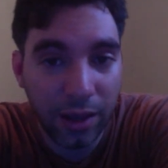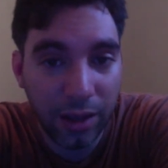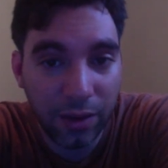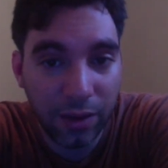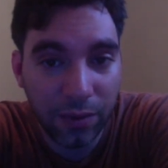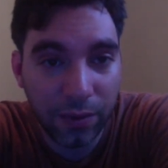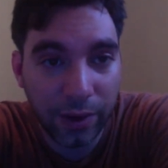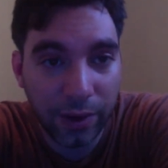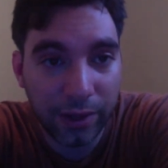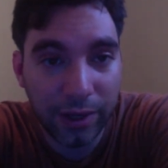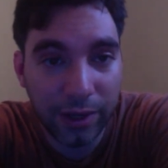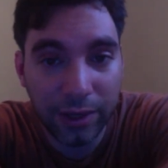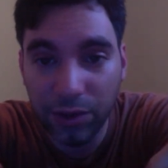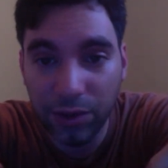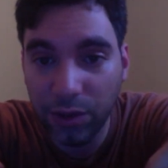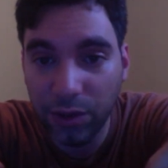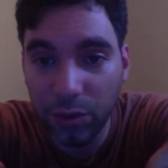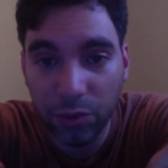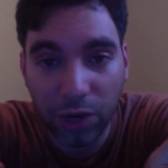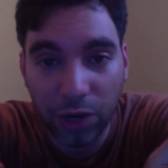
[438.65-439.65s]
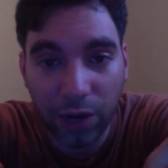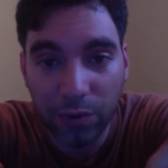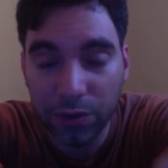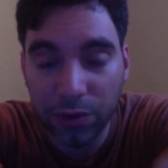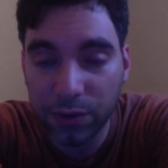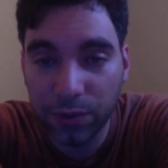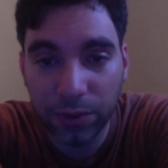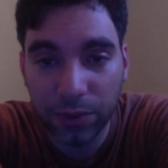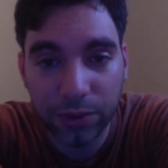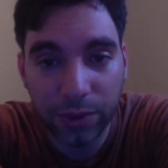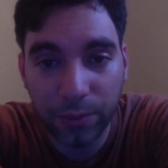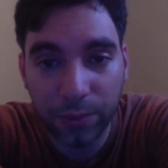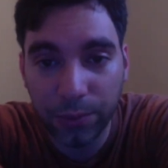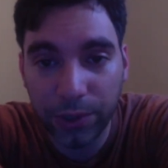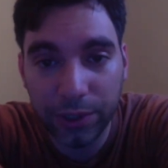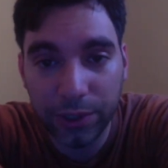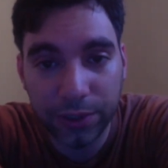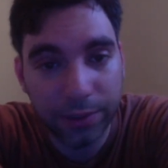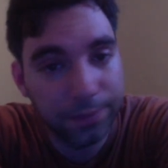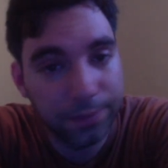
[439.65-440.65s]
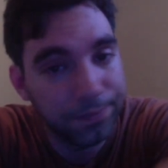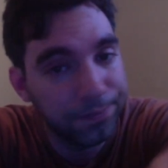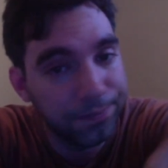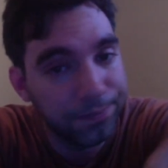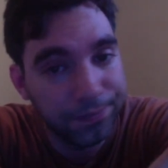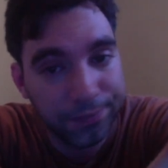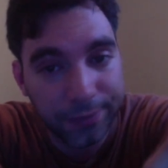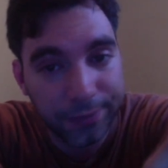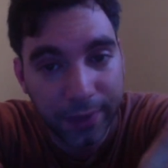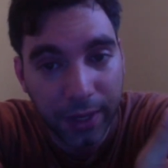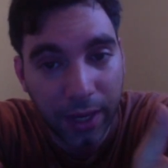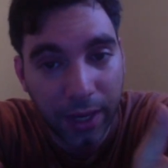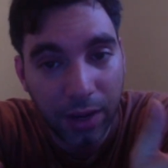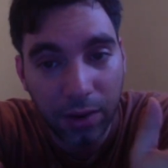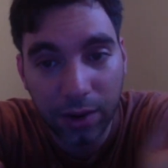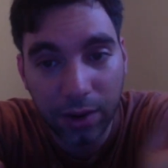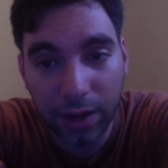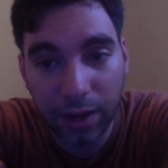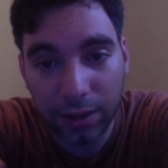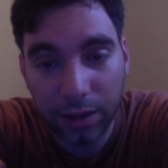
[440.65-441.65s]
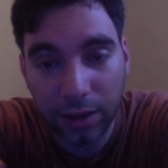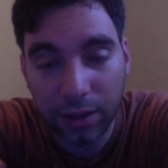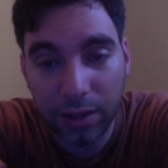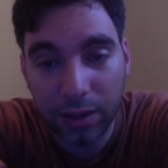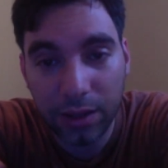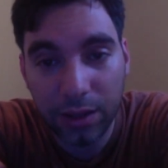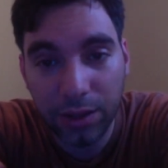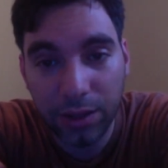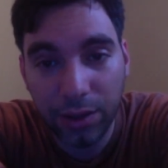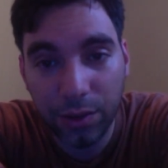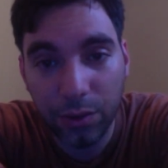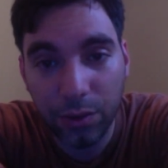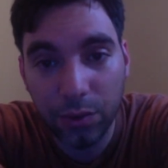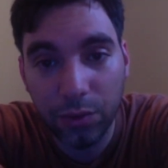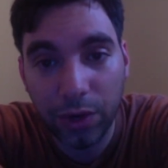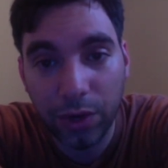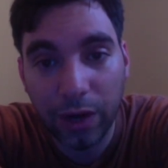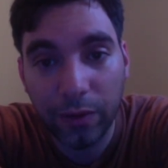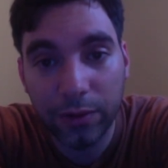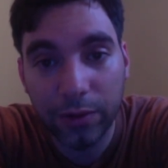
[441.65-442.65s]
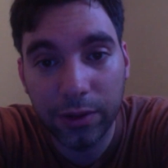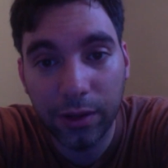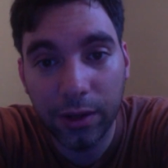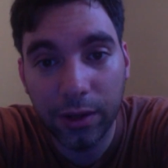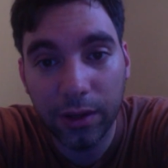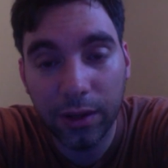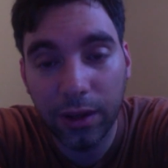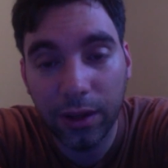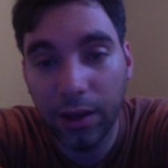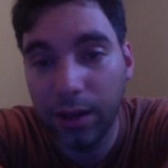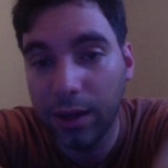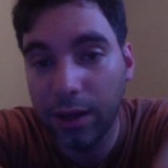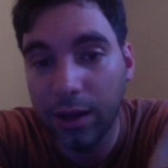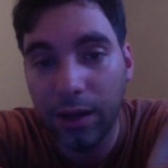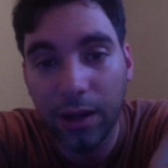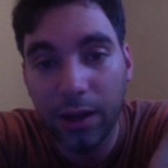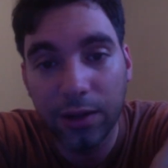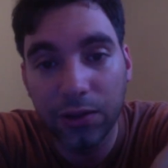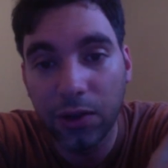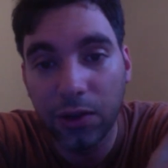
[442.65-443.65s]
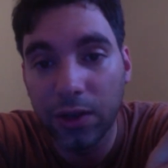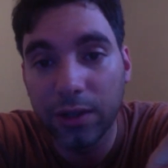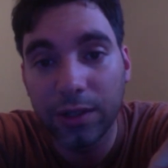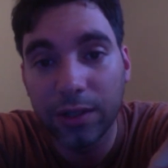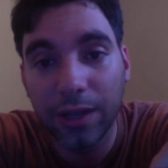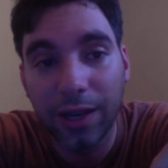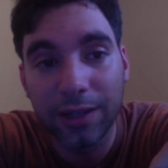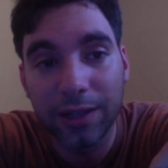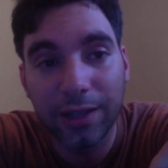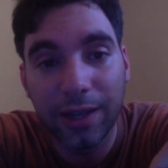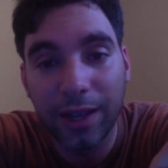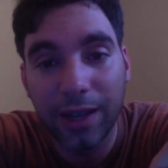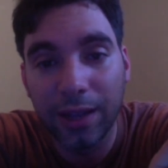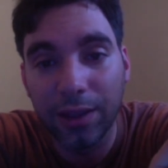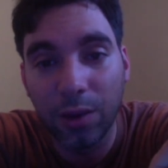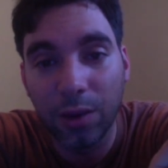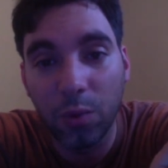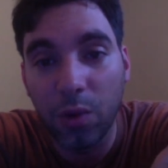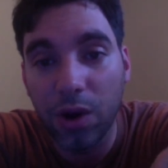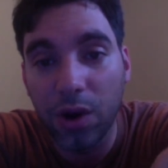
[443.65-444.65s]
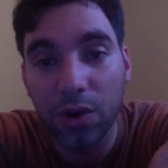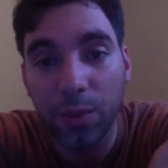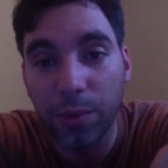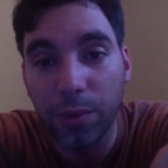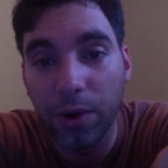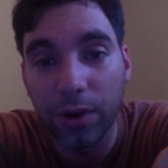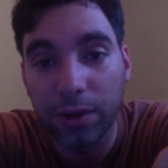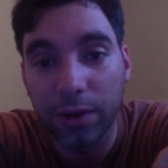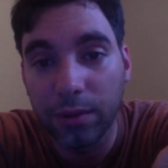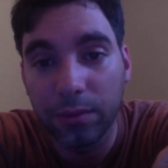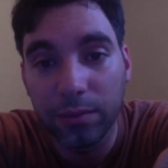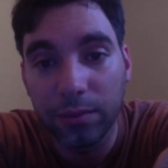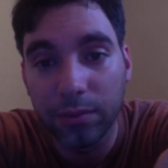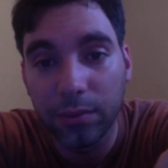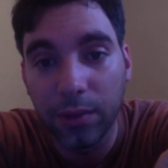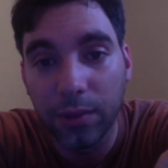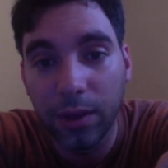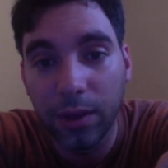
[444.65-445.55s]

If I need the new drivers for some reason, I'll get the new drivers on it, as long as I get the watermark